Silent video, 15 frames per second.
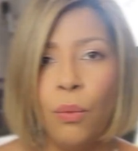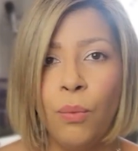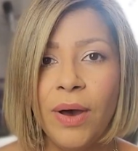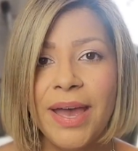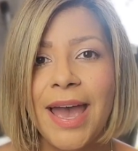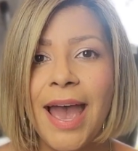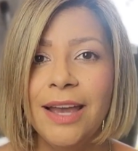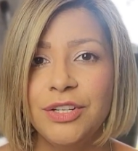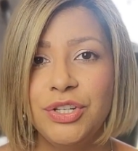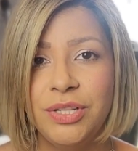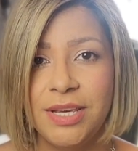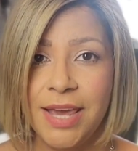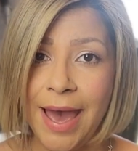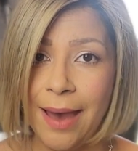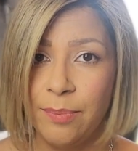What
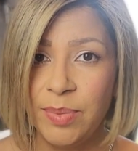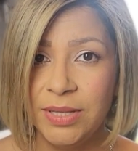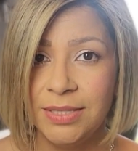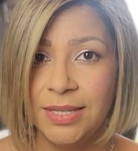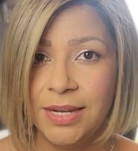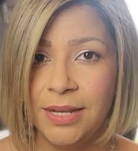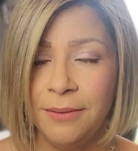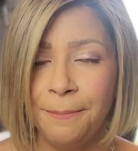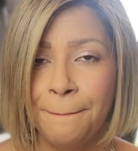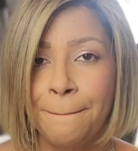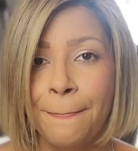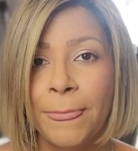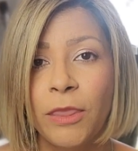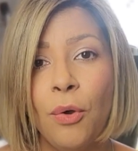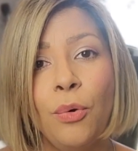actually happens in it.
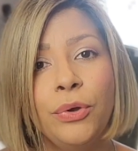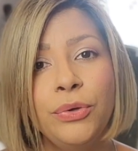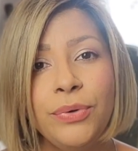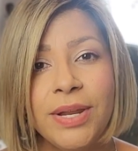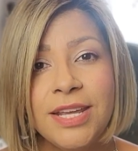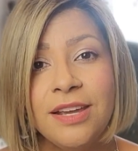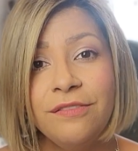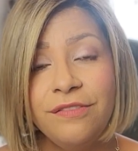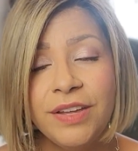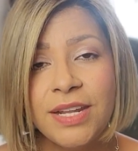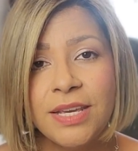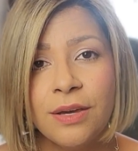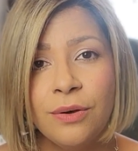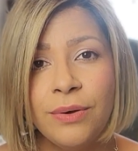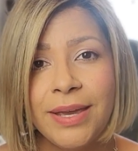Or creating a
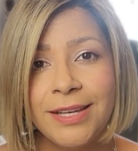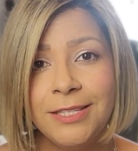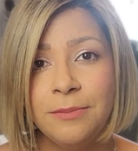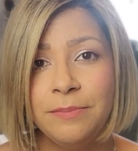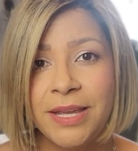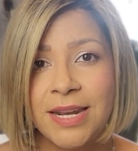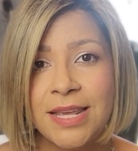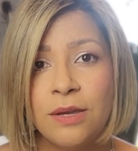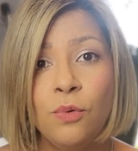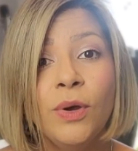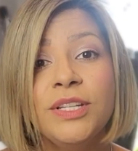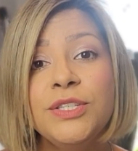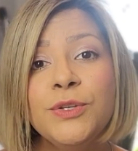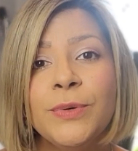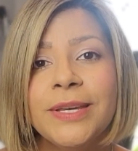video explaining
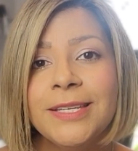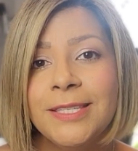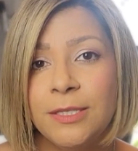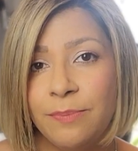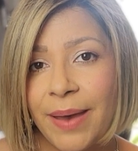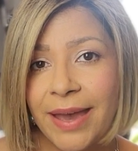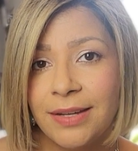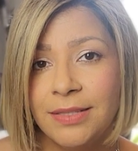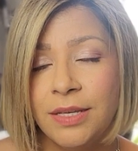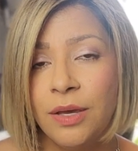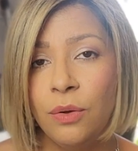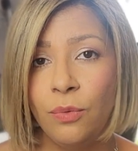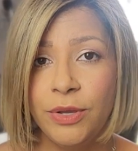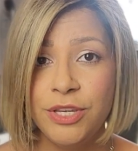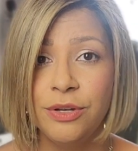what to expect
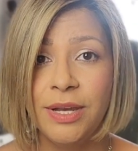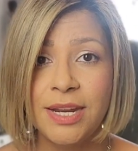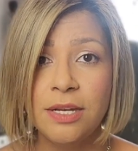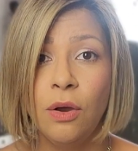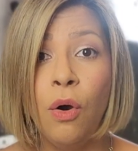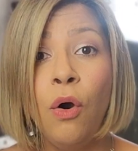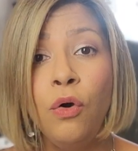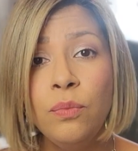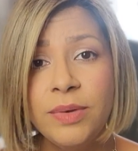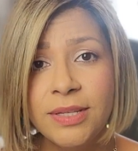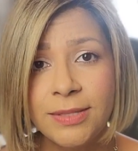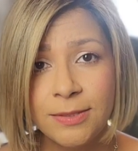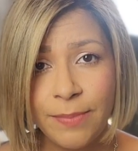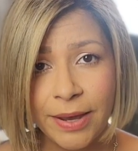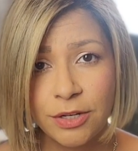when you're getting a home
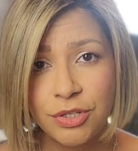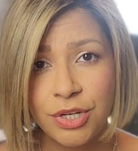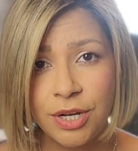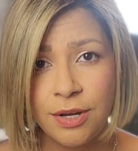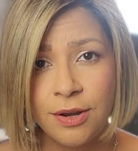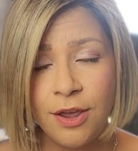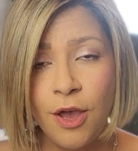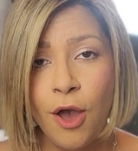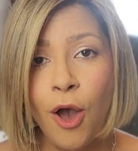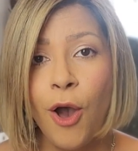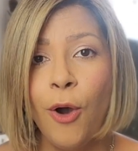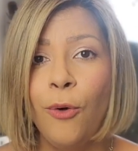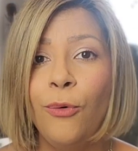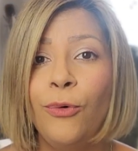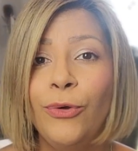inspection.
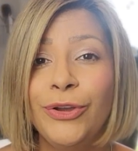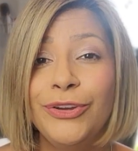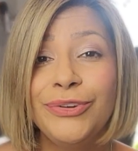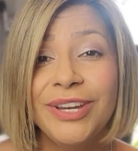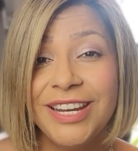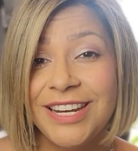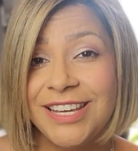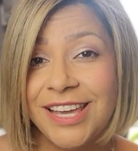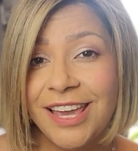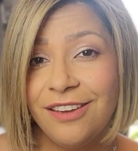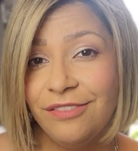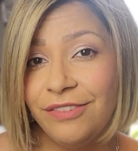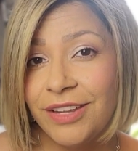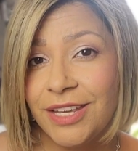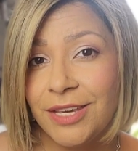Or creating
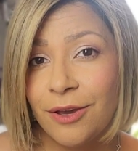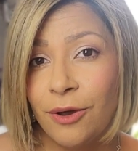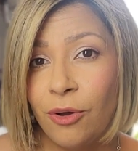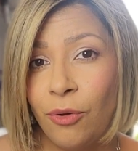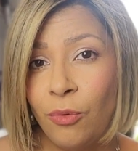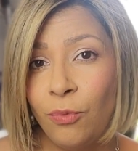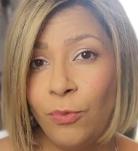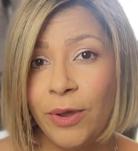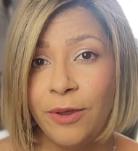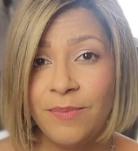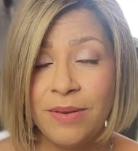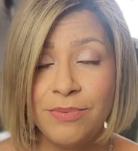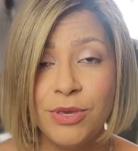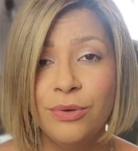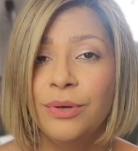a video where
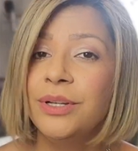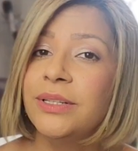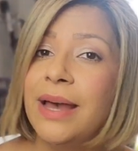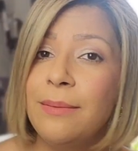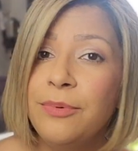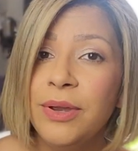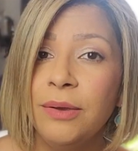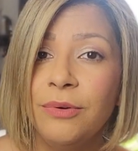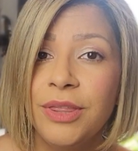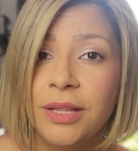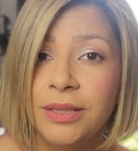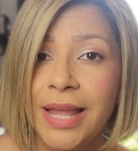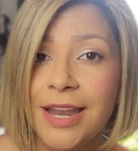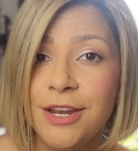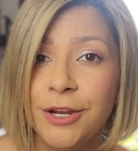maybe you collaborate with a
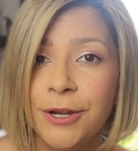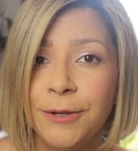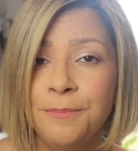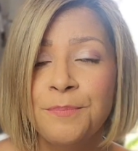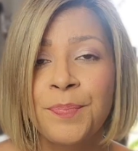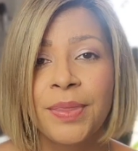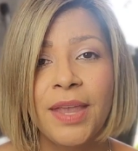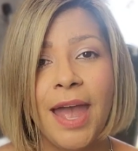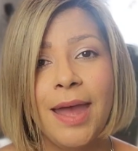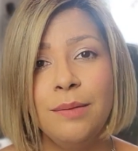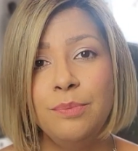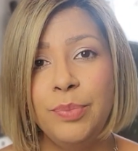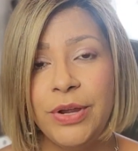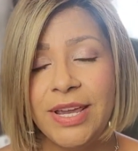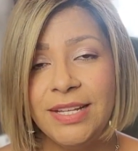lender
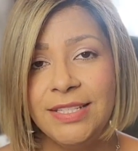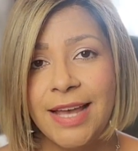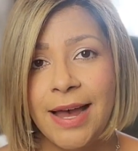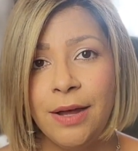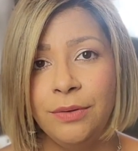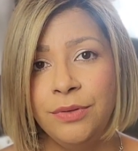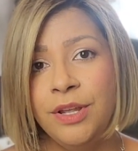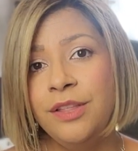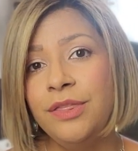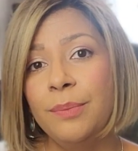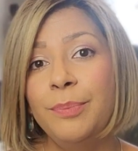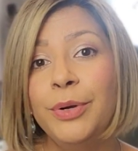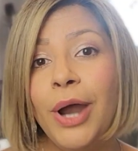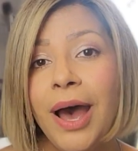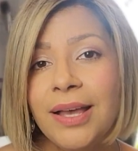and break down the
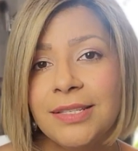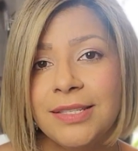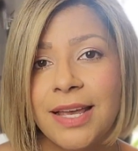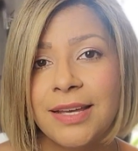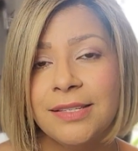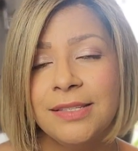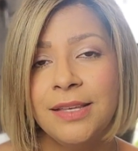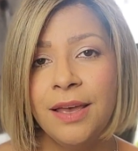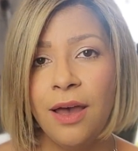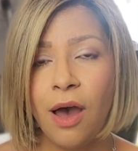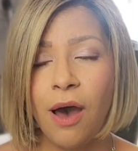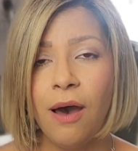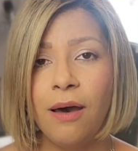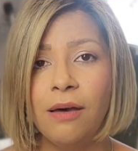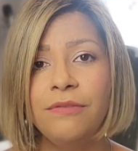process
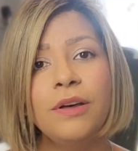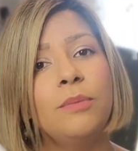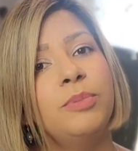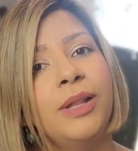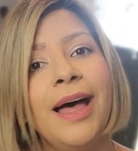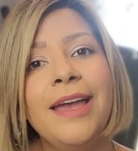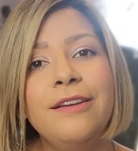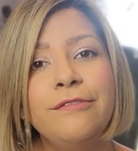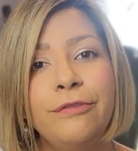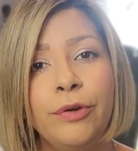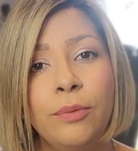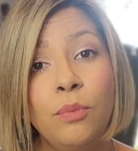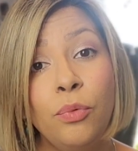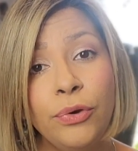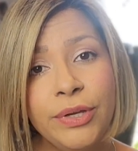of applying
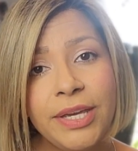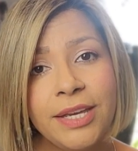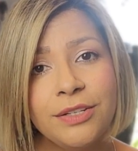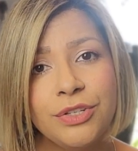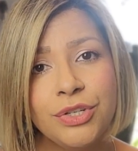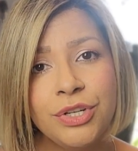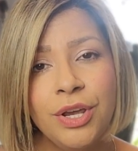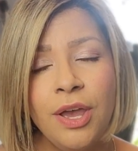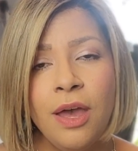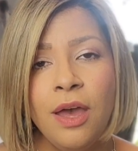for a mortgage,